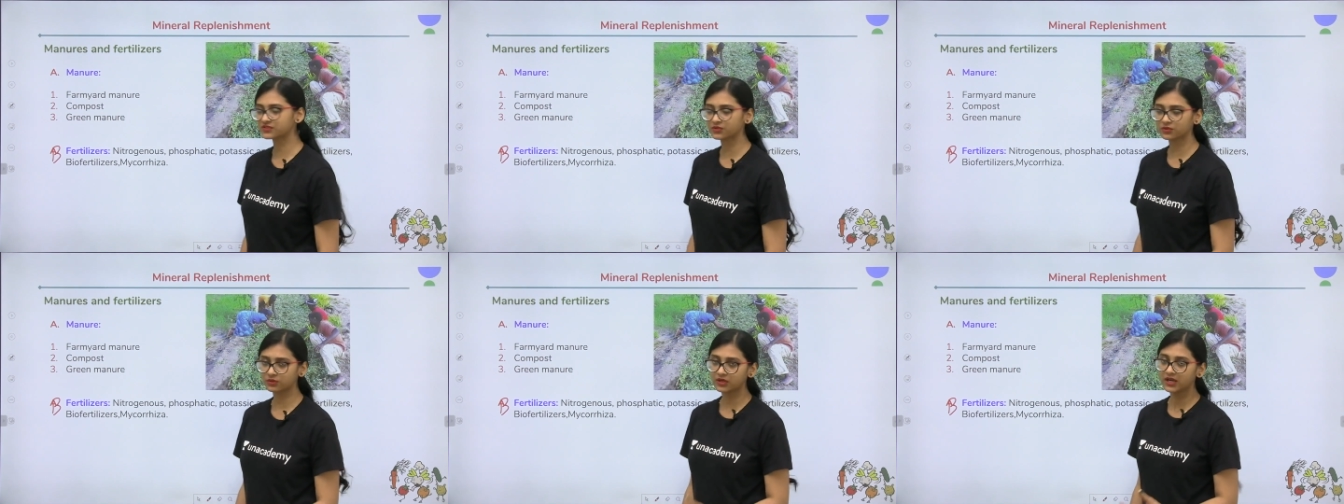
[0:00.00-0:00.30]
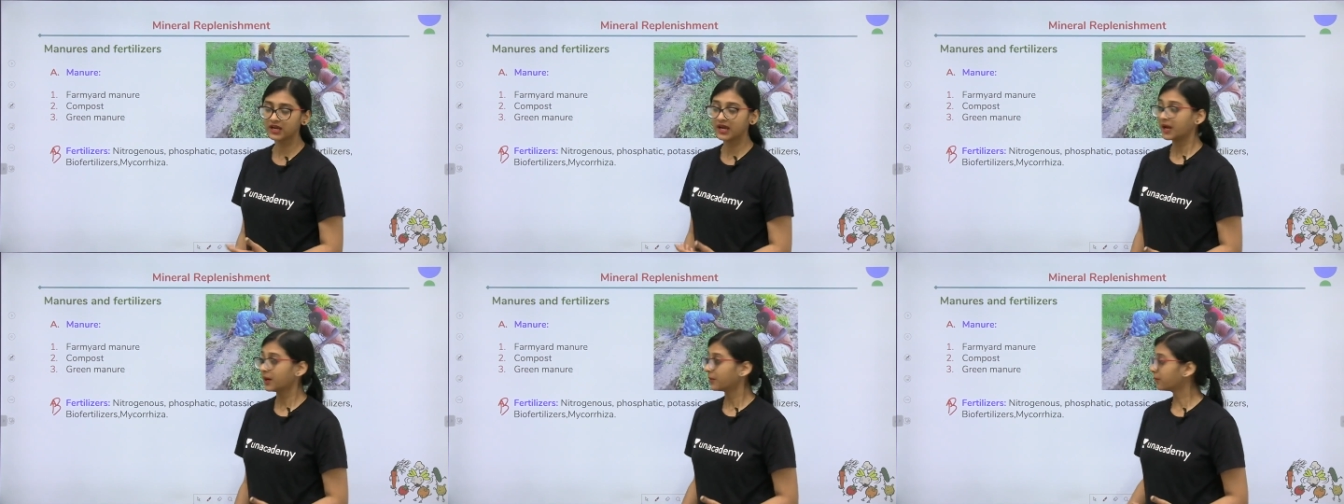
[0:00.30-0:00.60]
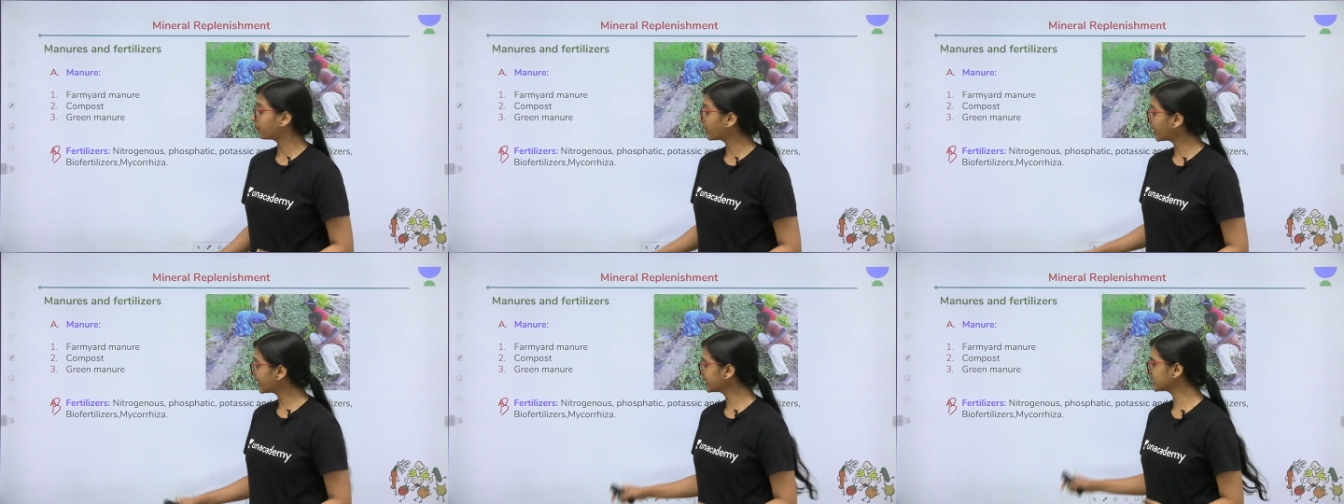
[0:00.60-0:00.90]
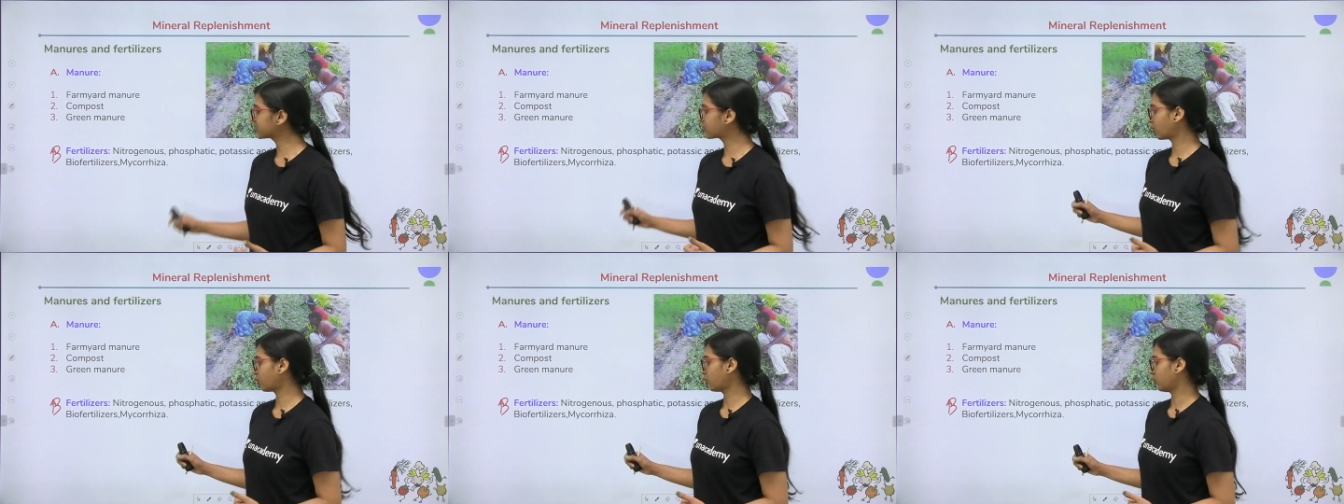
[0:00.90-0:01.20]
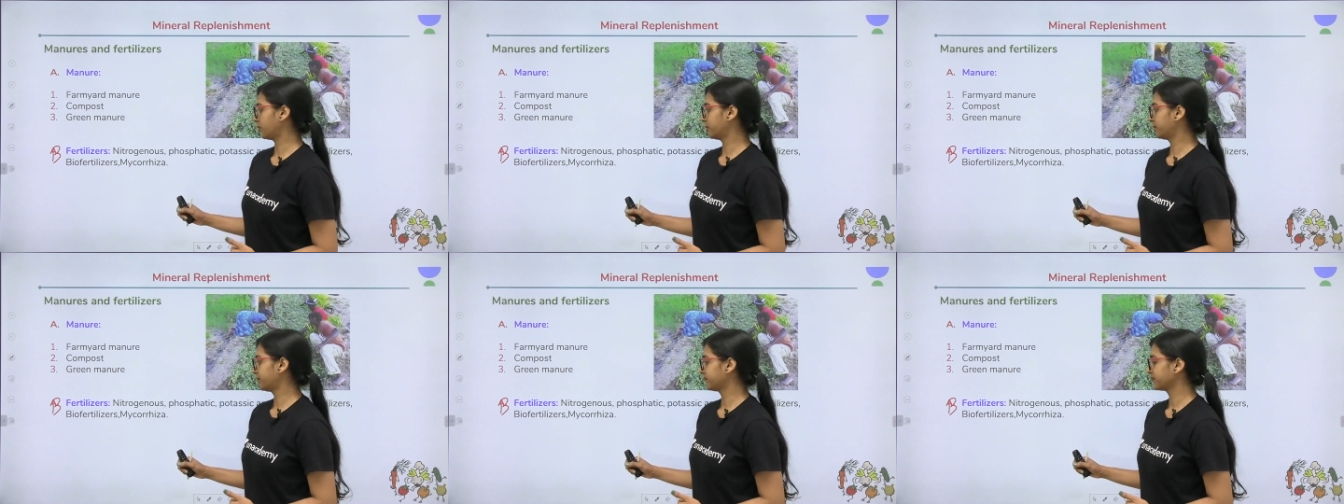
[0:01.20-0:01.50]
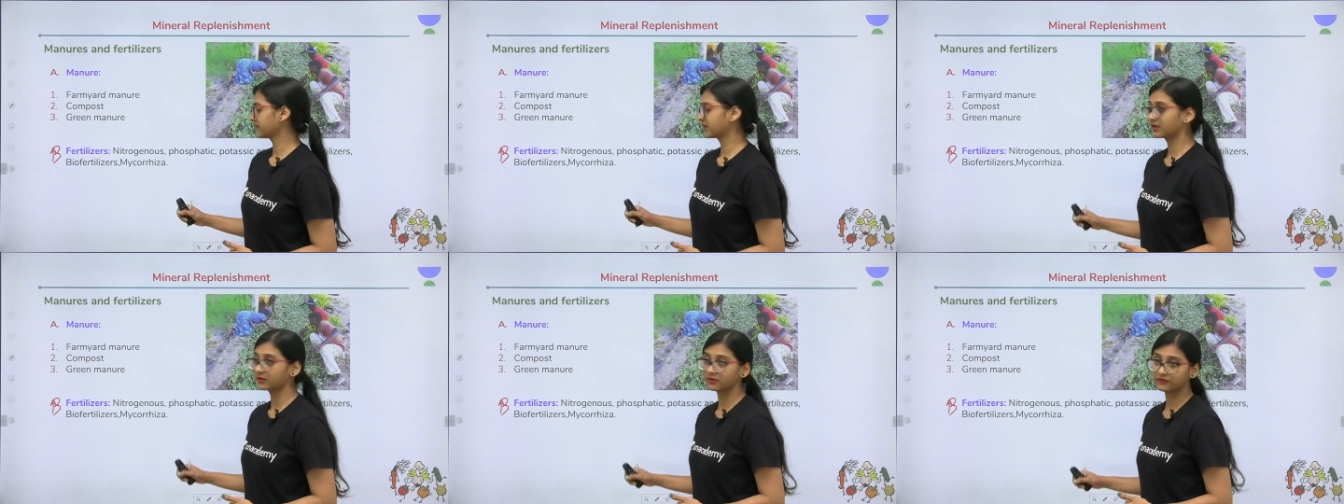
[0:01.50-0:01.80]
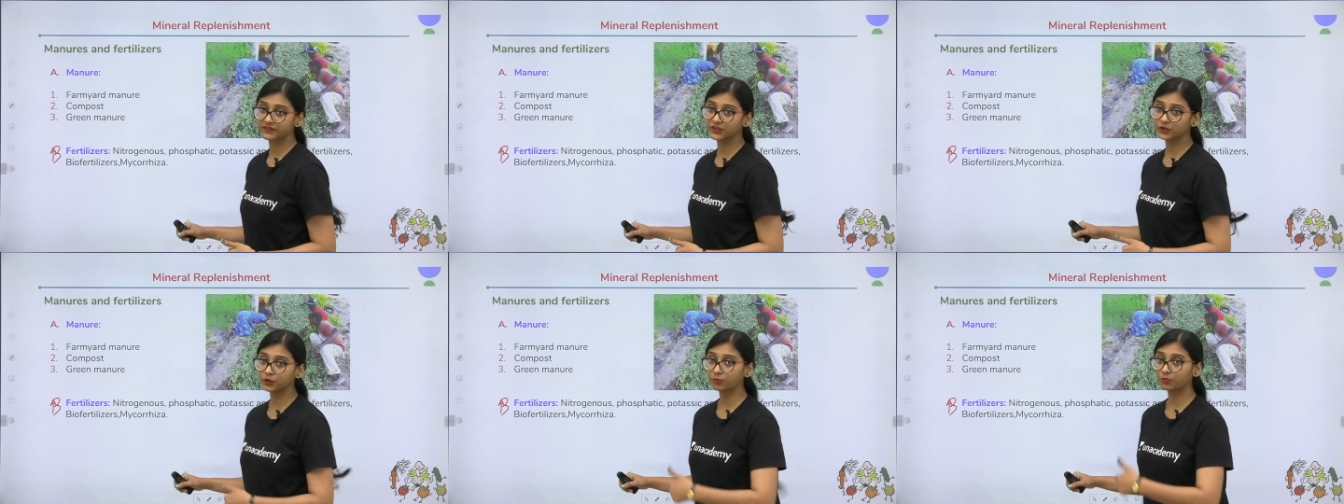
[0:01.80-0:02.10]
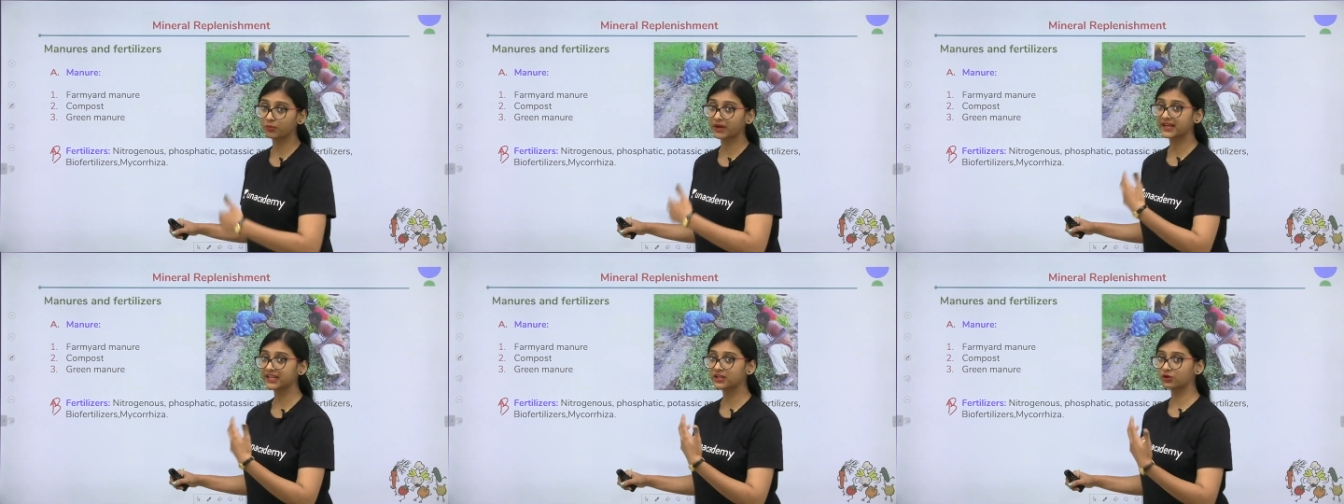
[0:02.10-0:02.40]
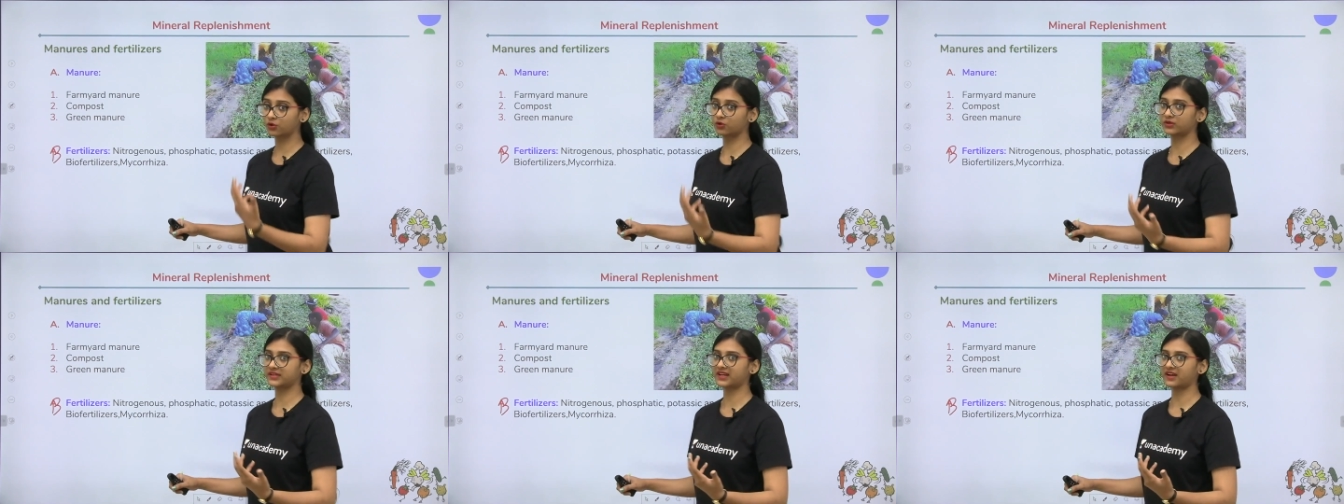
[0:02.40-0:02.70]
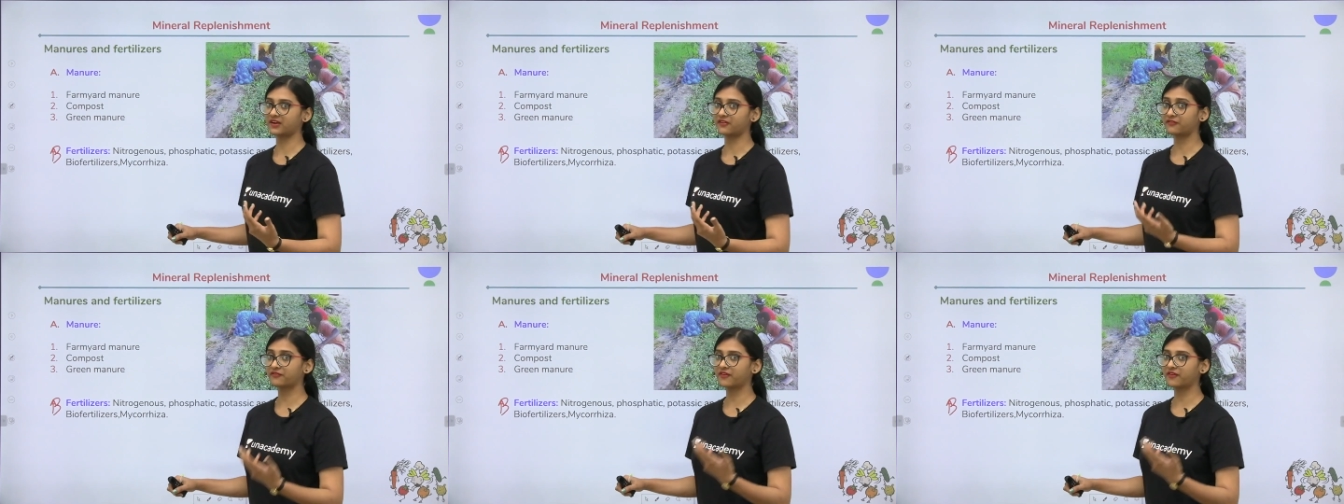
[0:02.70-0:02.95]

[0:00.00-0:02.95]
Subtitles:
So myco, we know mycota,